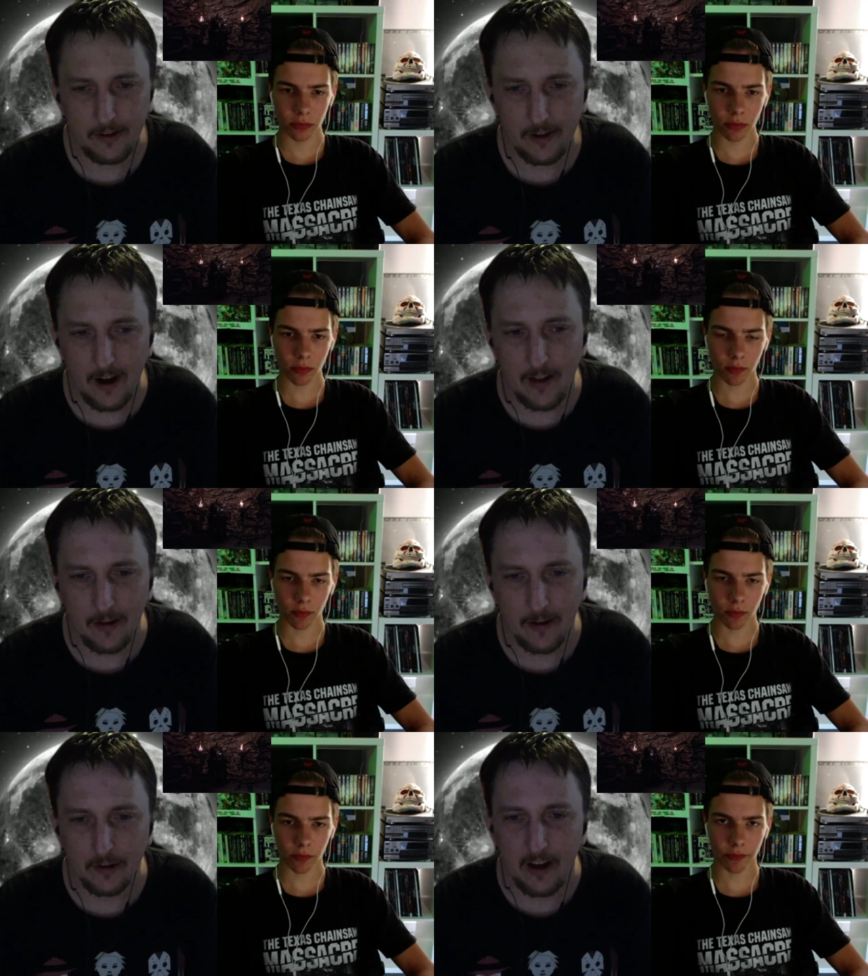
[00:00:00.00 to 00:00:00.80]
Speaker 1: God,
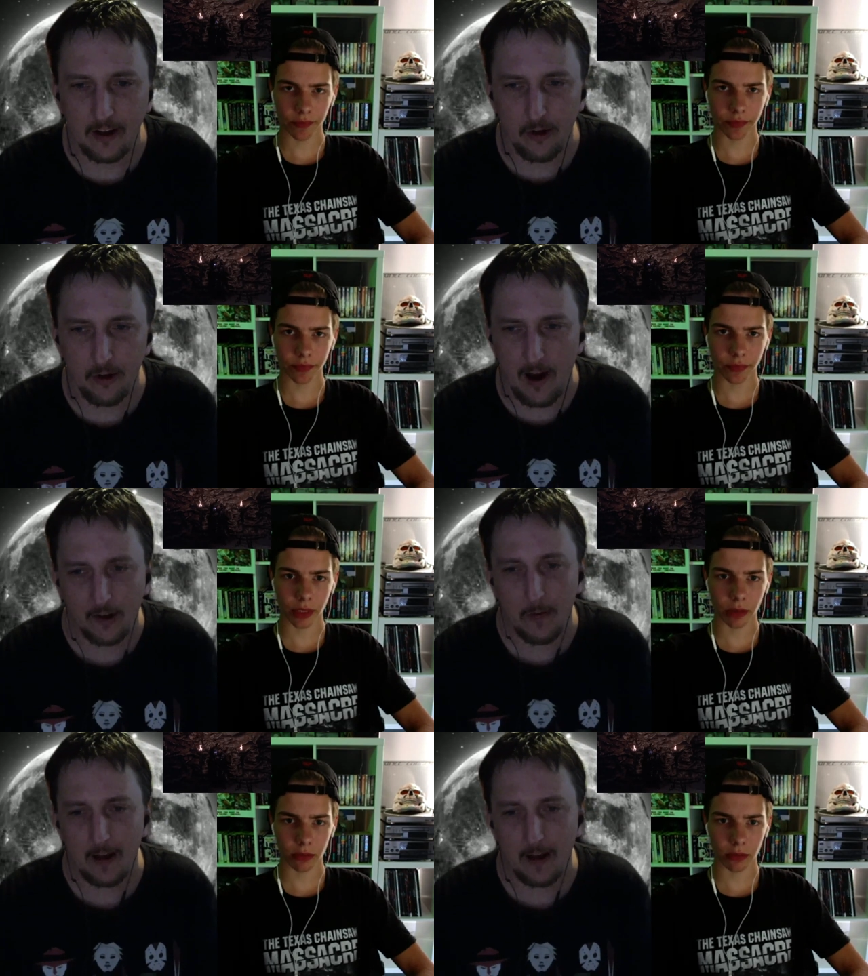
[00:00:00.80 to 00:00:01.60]
that looks like
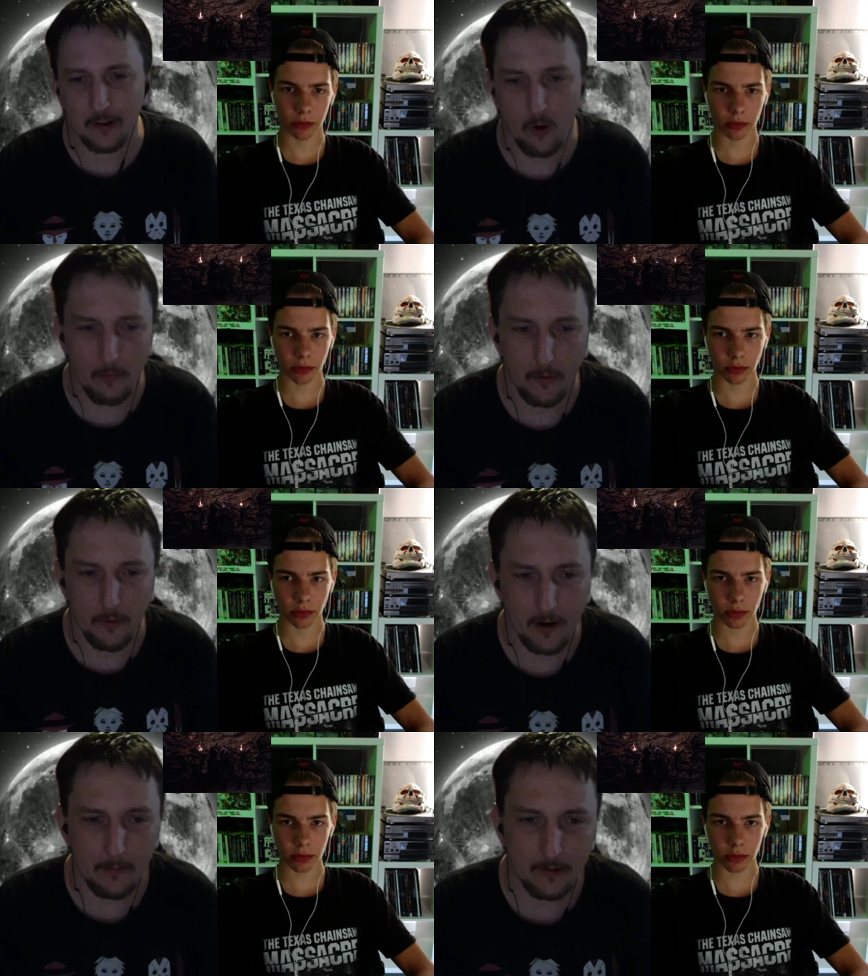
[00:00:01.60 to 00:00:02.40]
trash bags
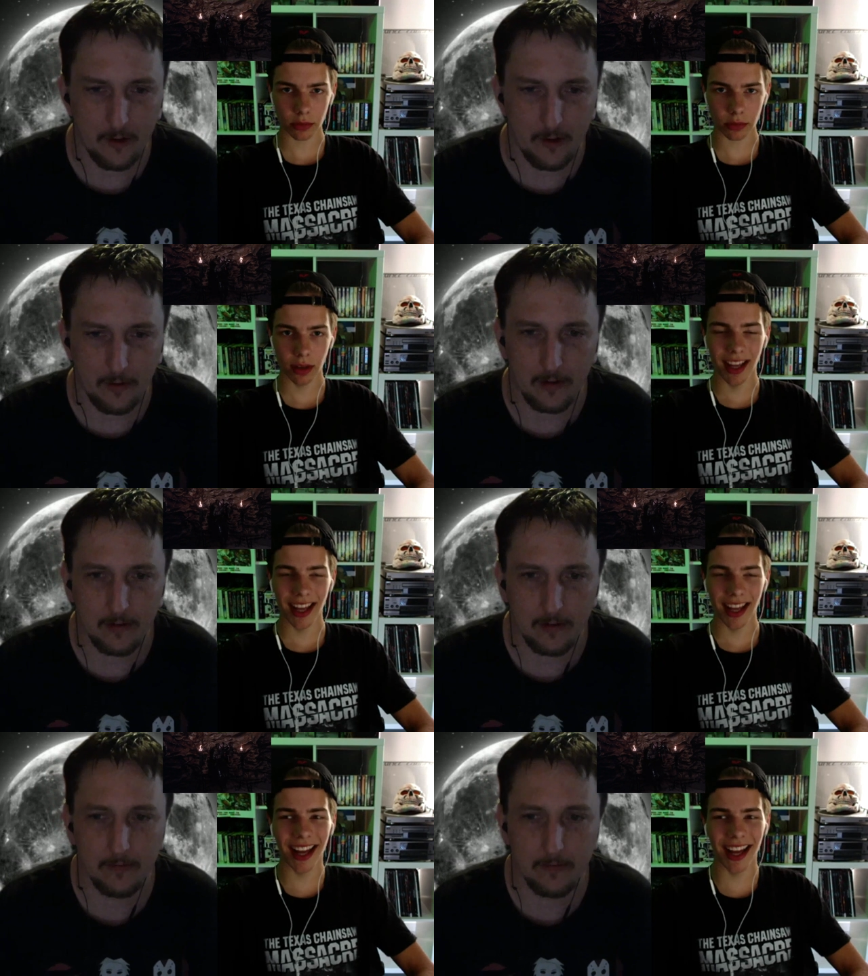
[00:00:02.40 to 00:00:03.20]
crumpled up or something.